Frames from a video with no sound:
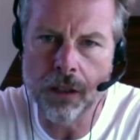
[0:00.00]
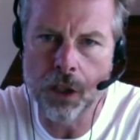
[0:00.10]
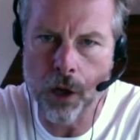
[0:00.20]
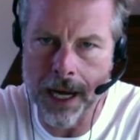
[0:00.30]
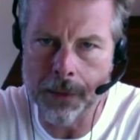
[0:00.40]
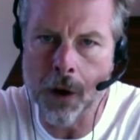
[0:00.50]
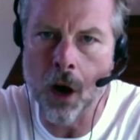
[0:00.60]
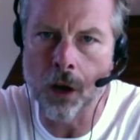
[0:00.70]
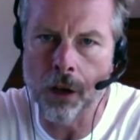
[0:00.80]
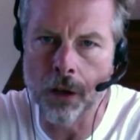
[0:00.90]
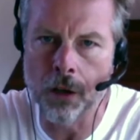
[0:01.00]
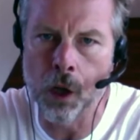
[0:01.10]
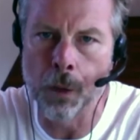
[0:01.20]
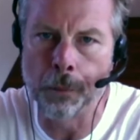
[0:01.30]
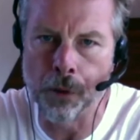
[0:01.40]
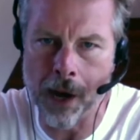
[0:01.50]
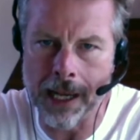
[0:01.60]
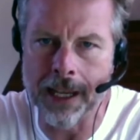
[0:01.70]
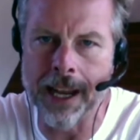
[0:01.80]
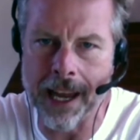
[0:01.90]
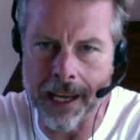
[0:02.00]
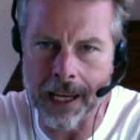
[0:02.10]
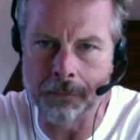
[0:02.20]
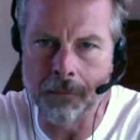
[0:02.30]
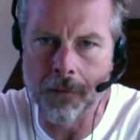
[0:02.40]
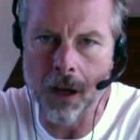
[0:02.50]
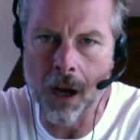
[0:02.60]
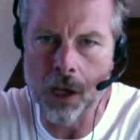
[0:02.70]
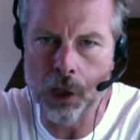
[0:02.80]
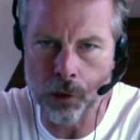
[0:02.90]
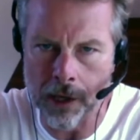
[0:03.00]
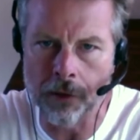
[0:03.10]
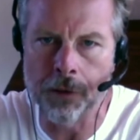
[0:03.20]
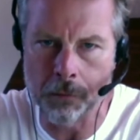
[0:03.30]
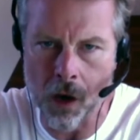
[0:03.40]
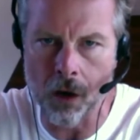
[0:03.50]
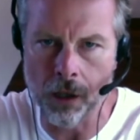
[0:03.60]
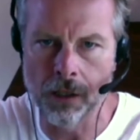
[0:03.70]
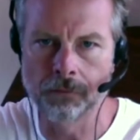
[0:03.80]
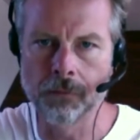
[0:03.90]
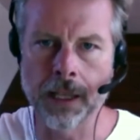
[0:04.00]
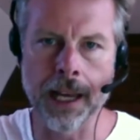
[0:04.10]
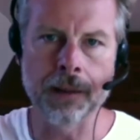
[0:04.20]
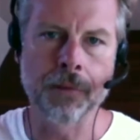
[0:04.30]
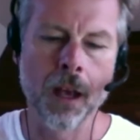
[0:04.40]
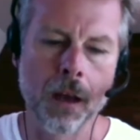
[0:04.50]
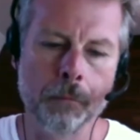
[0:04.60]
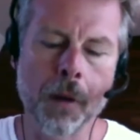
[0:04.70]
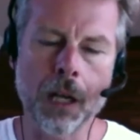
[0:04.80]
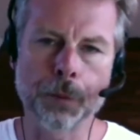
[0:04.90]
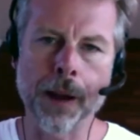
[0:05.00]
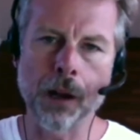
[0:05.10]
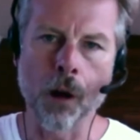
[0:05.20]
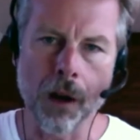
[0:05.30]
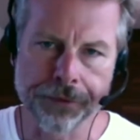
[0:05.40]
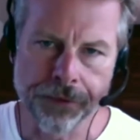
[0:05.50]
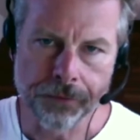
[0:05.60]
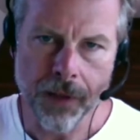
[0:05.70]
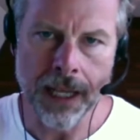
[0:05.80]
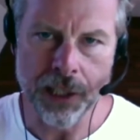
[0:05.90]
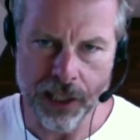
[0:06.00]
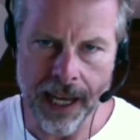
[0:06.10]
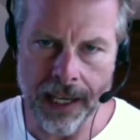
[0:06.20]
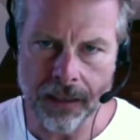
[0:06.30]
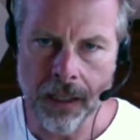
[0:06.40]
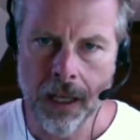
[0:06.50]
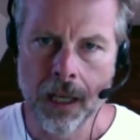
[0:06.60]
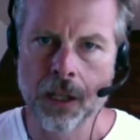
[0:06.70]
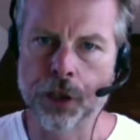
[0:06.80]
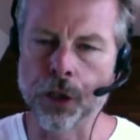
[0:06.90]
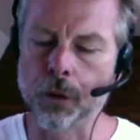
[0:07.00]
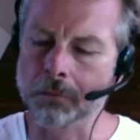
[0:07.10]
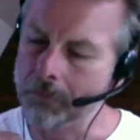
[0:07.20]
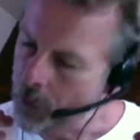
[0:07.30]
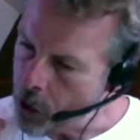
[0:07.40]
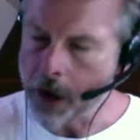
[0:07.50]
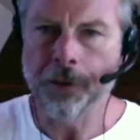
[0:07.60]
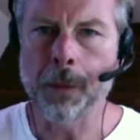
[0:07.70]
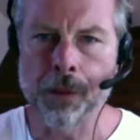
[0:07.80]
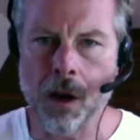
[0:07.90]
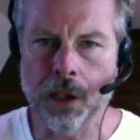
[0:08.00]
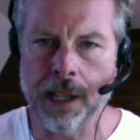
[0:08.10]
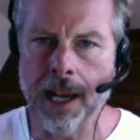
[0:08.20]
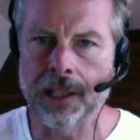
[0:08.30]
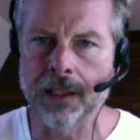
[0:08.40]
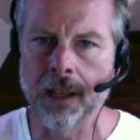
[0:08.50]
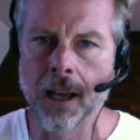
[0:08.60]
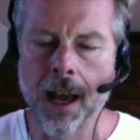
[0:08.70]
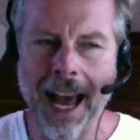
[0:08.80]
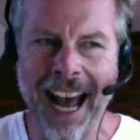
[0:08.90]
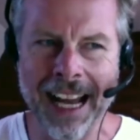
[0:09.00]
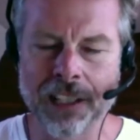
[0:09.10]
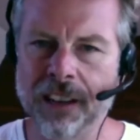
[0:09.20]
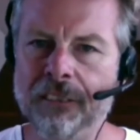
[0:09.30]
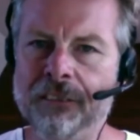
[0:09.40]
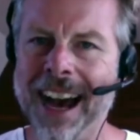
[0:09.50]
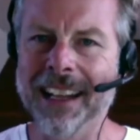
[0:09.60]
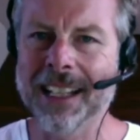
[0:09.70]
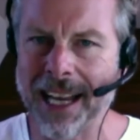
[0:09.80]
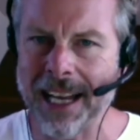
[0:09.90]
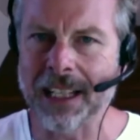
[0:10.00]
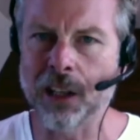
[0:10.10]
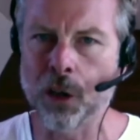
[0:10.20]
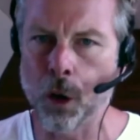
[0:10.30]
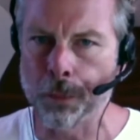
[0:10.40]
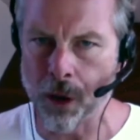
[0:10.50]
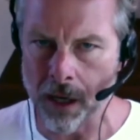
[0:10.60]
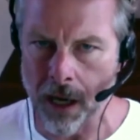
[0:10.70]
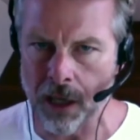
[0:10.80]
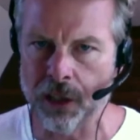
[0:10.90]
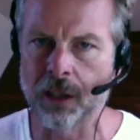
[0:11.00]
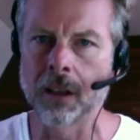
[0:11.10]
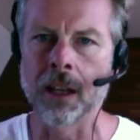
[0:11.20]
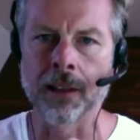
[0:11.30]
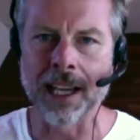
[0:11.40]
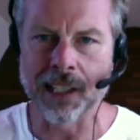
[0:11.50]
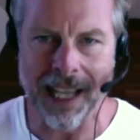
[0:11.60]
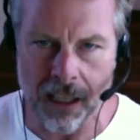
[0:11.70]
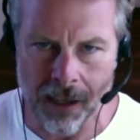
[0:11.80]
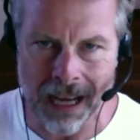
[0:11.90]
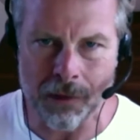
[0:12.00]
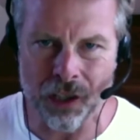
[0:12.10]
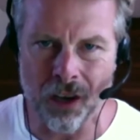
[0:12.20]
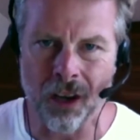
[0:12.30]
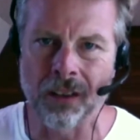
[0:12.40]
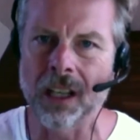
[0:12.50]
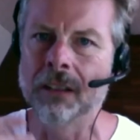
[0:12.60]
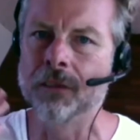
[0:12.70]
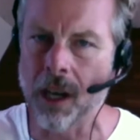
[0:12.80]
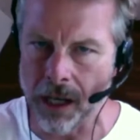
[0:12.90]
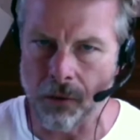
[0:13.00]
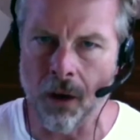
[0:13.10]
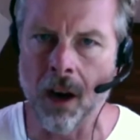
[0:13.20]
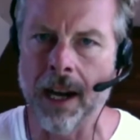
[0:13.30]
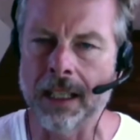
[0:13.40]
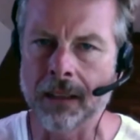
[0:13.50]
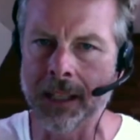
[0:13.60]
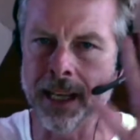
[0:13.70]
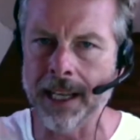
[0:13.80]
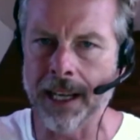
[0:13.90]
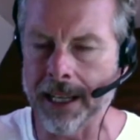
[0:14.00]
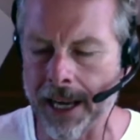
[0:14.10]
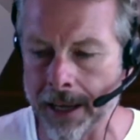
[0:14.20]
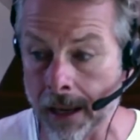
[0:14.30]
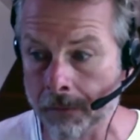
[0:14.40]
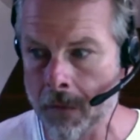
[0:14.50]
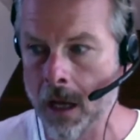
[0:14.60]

trademark your brand name straight off the mark. Okay, much better off instead to go through the process and to validate your products that they sell on Amazon, that you've done it right, yada, yada, yada,